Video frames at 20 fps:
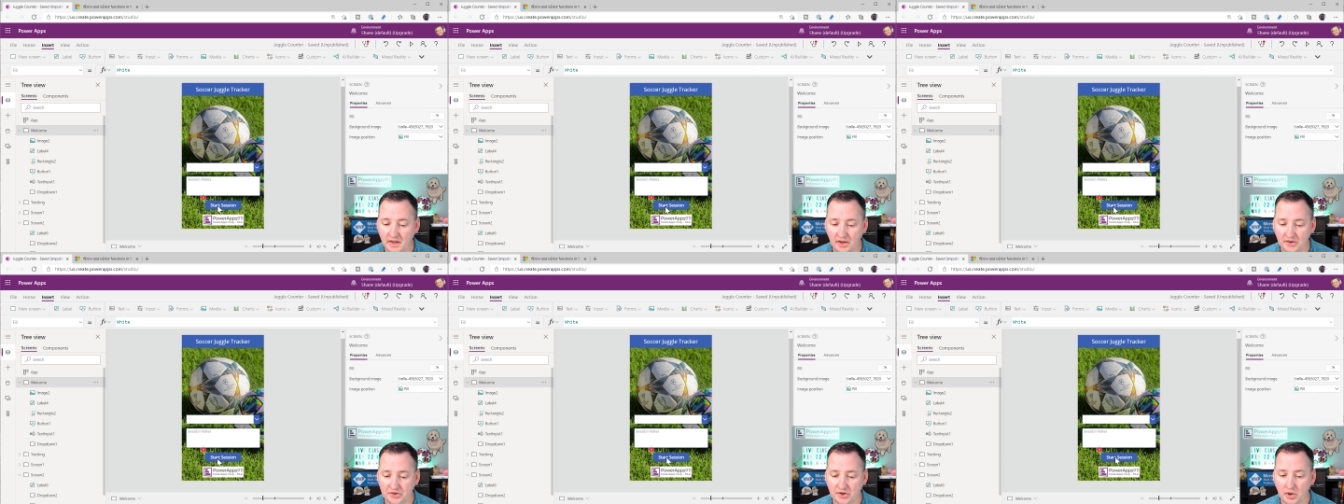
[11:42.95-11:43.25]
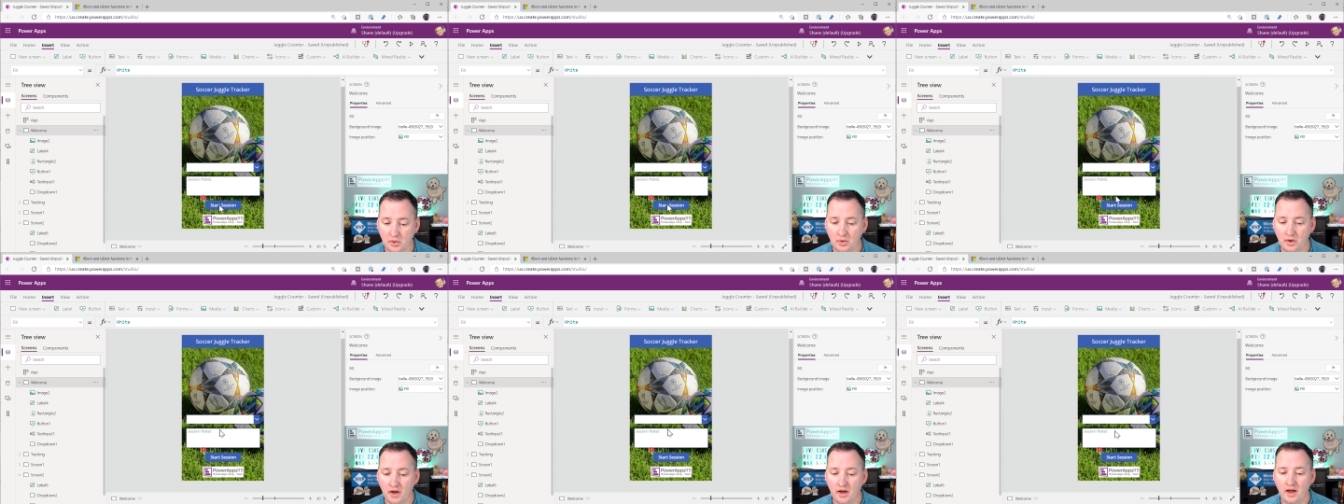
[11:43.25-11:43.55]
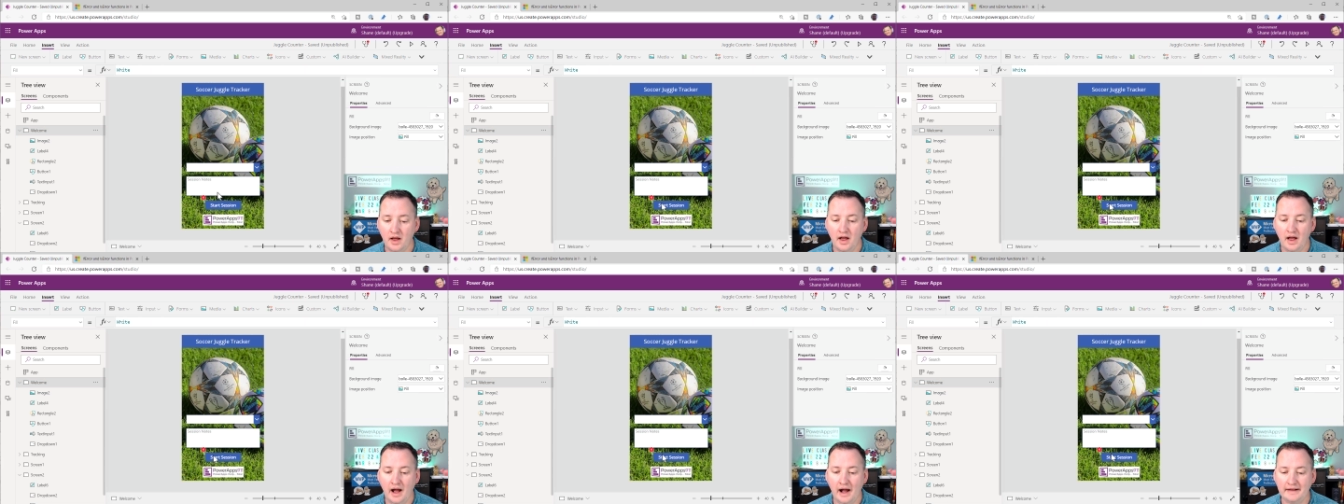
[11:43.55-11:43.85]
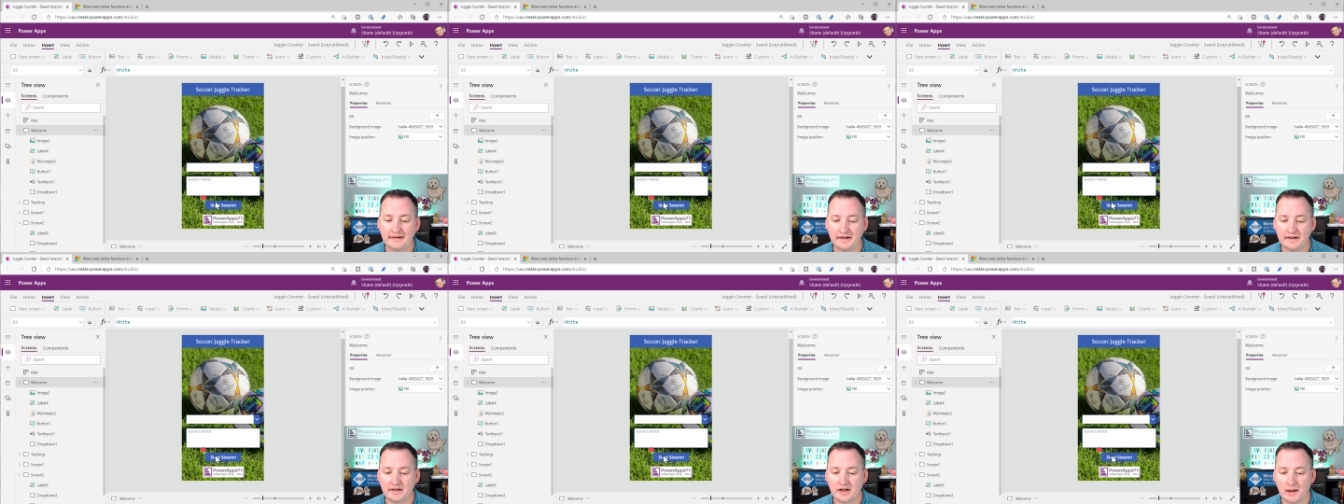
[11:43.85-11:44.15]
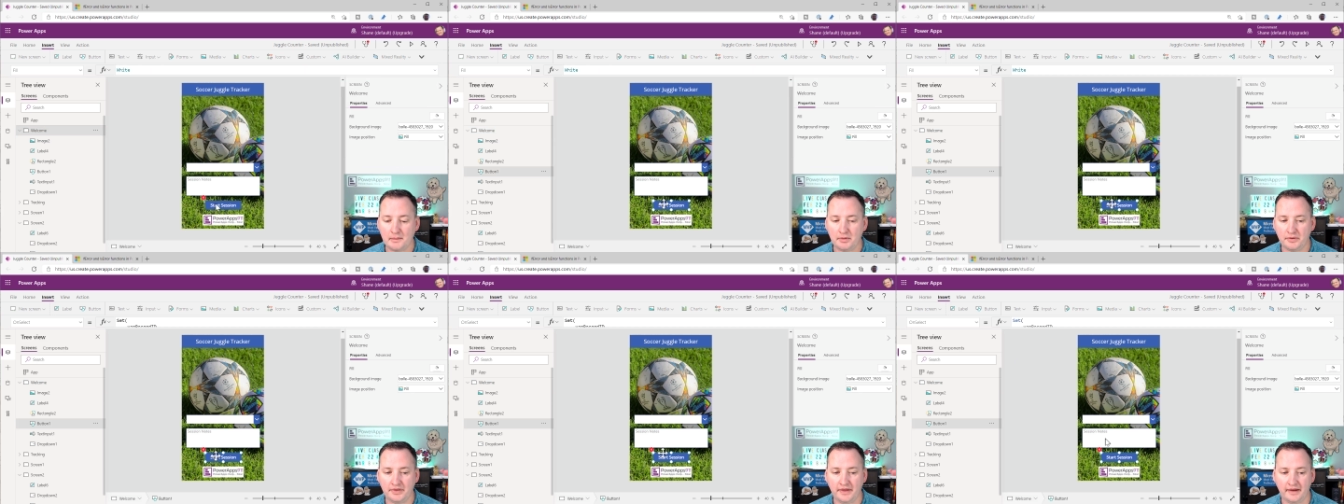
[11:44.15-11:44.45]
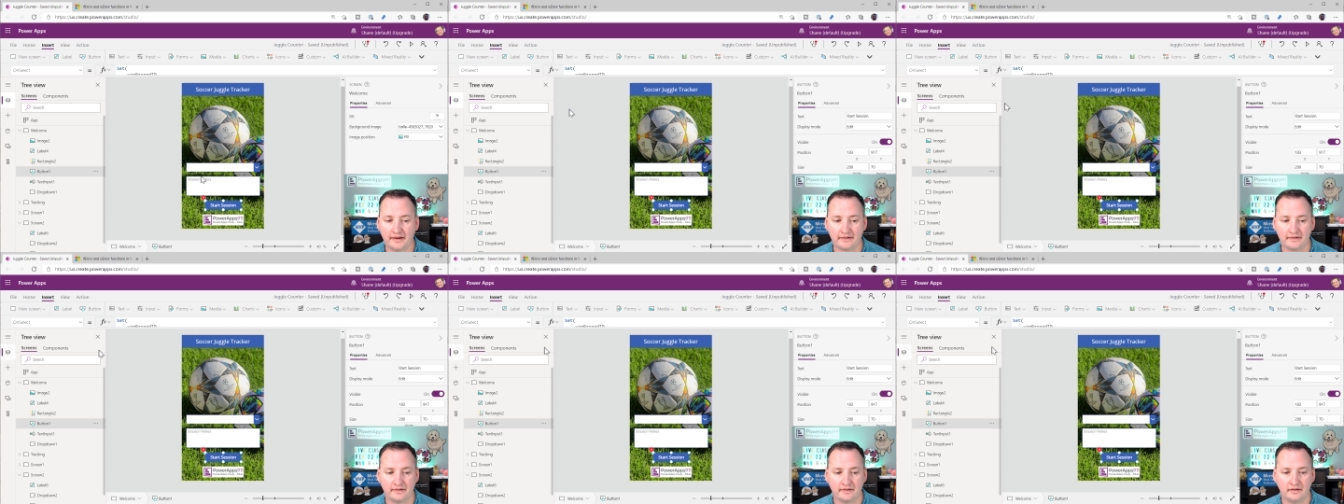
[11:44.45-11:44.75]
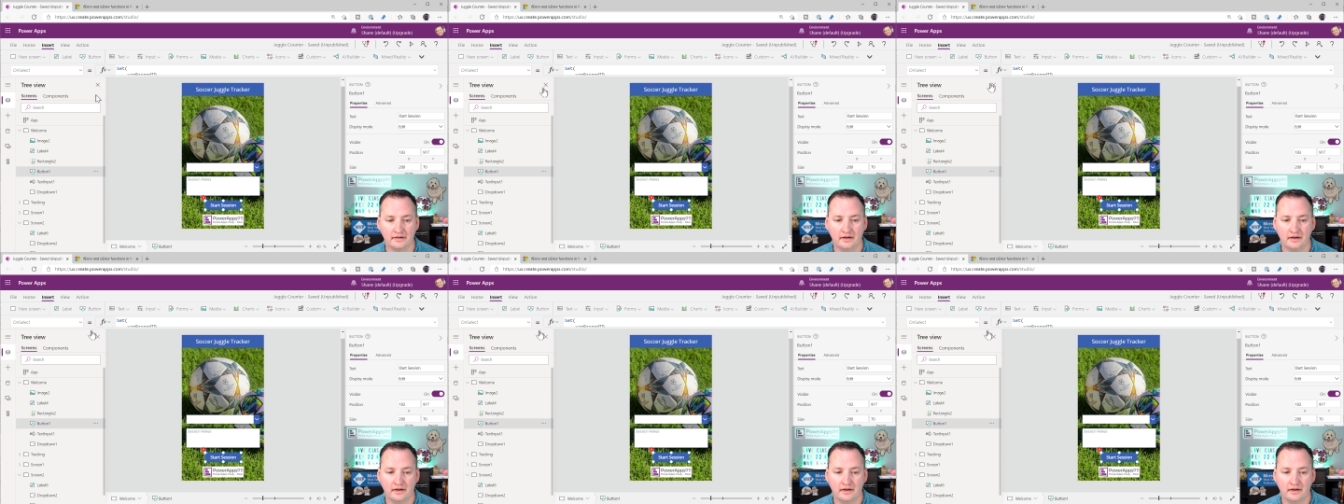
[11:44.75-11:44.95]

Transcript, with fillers: So I did a couple things.